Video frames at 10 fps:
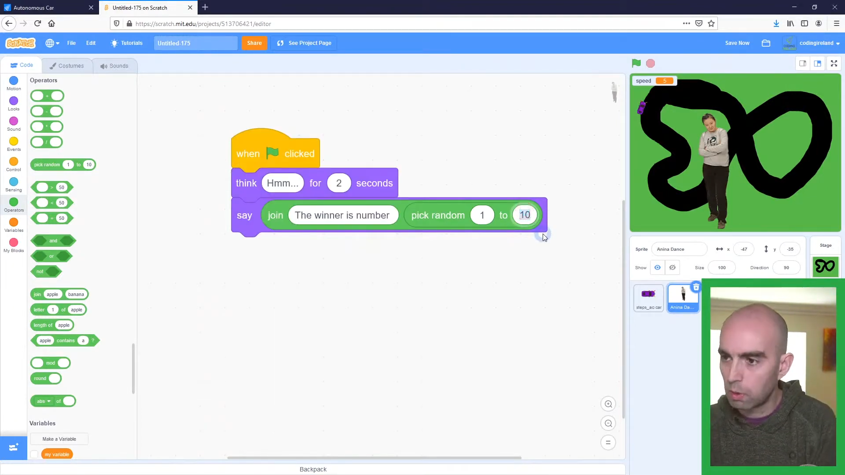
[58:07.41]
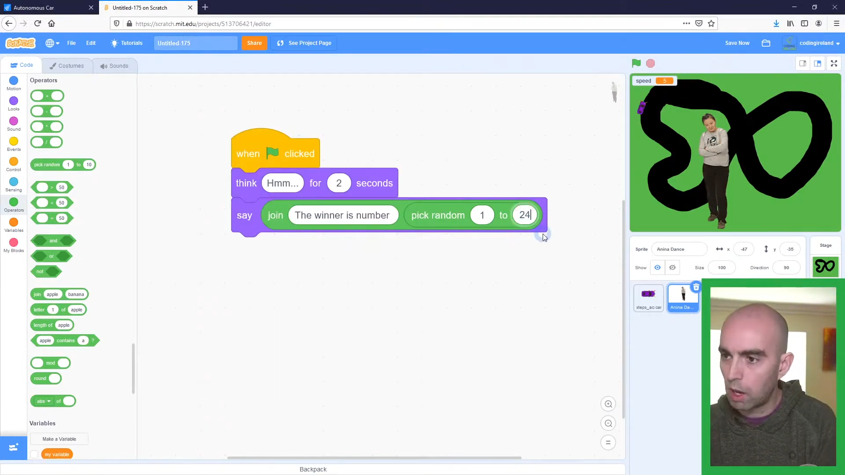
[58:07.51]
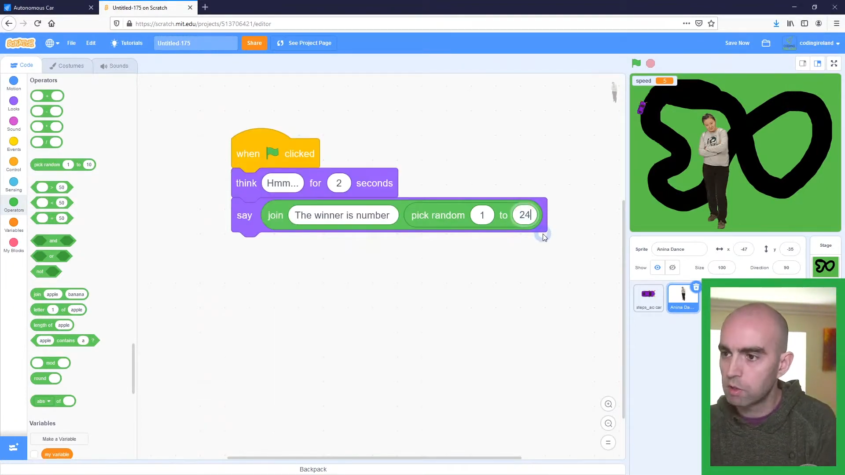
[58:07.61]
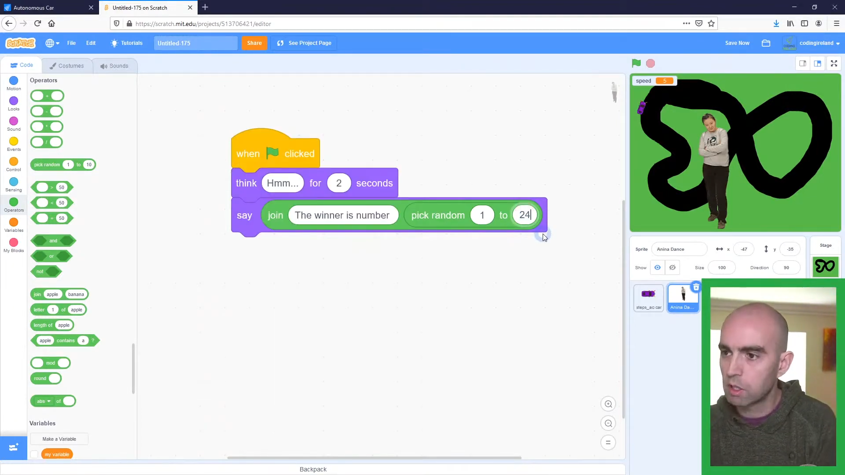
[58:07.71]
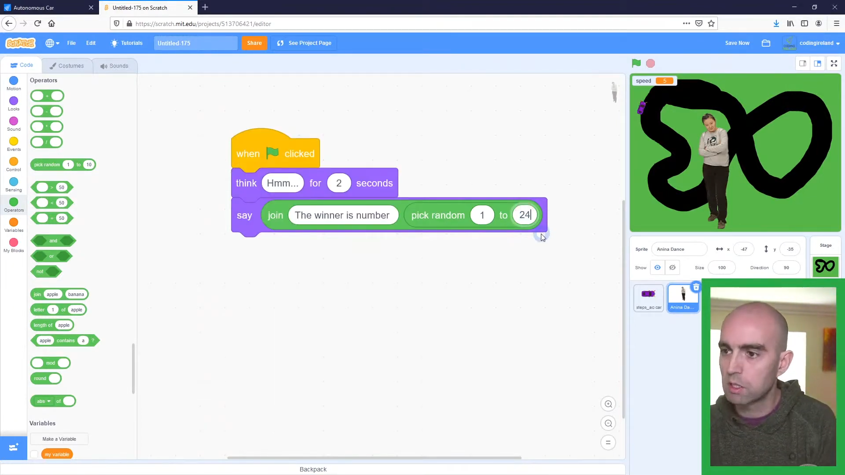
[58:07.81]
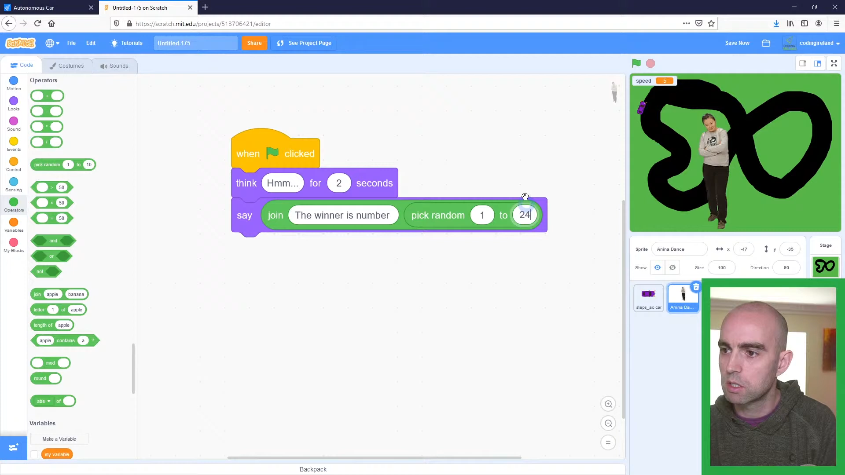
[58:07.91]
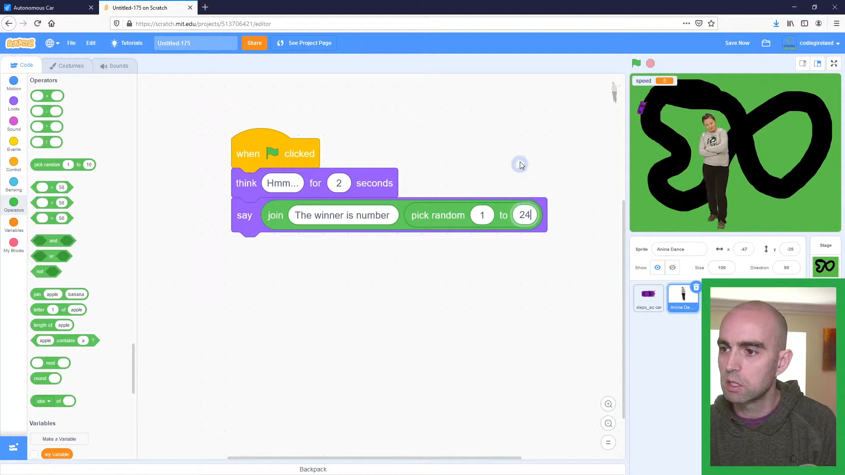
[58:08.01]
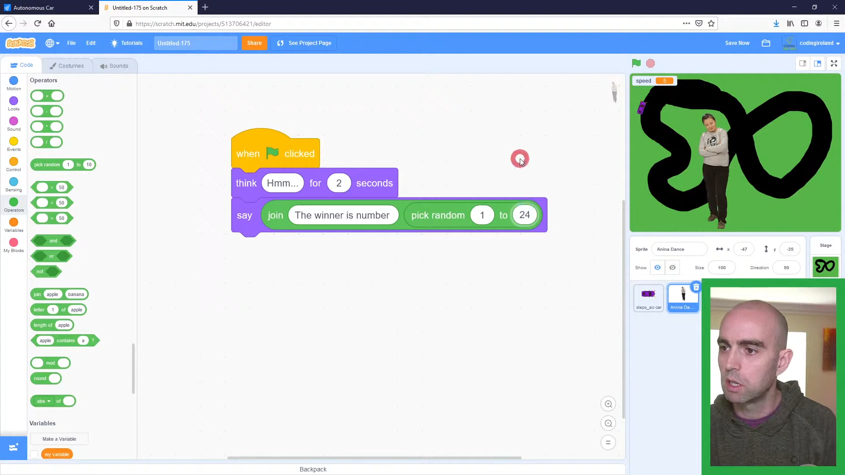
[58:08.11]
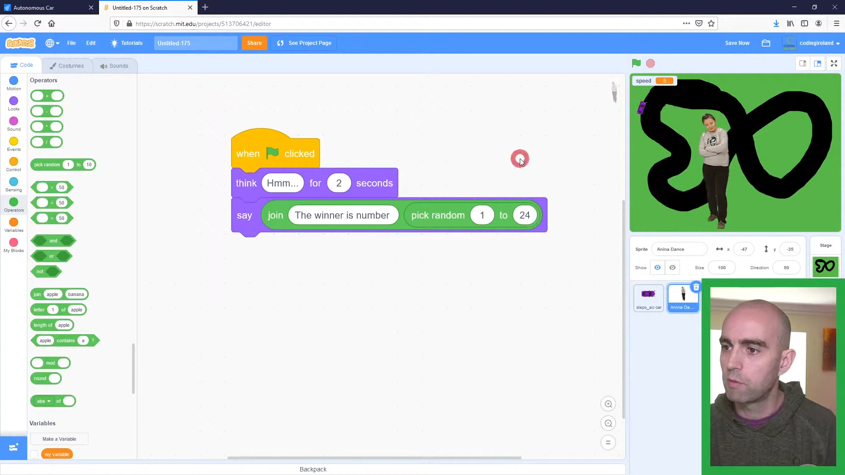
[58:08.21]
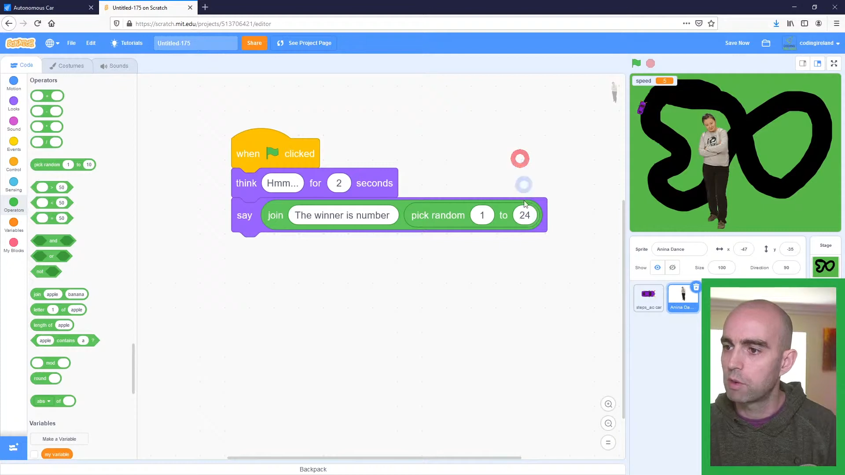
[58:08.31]
Everyone has
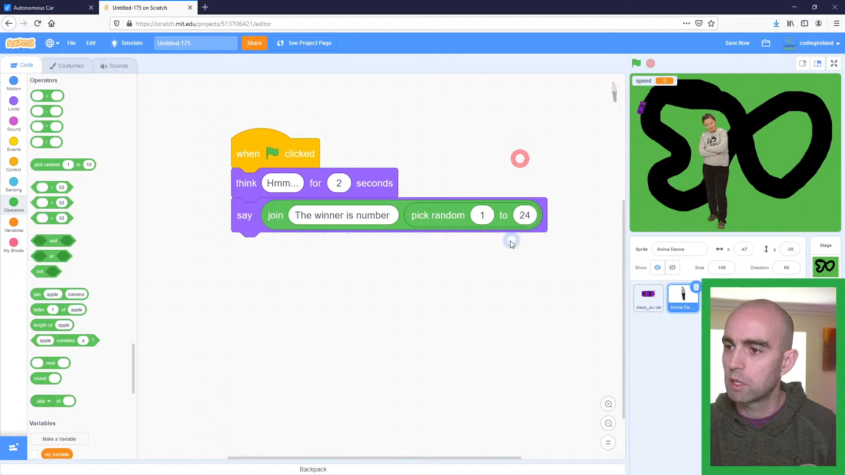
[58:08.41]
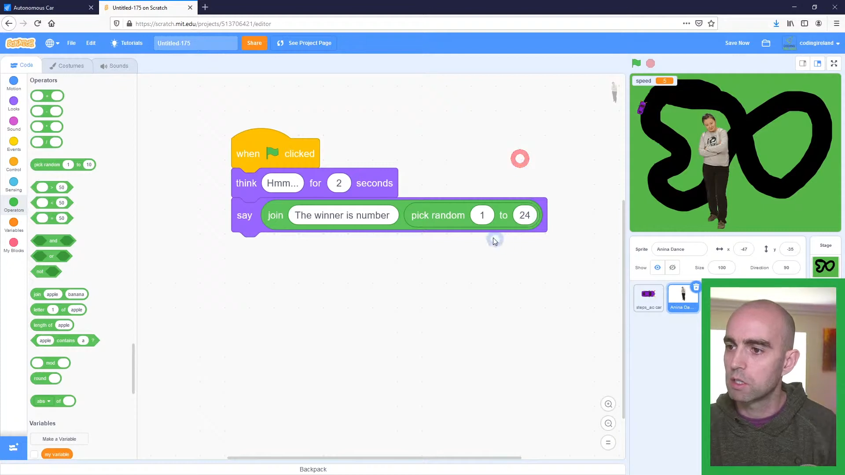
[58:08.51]
the